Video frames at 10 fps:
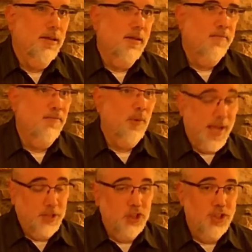
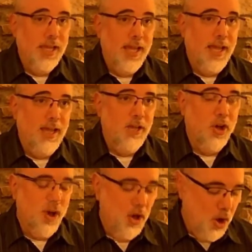French, and
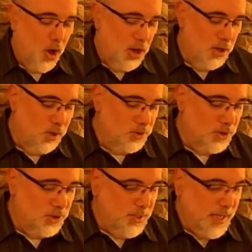
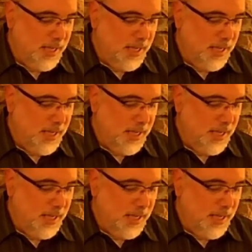holos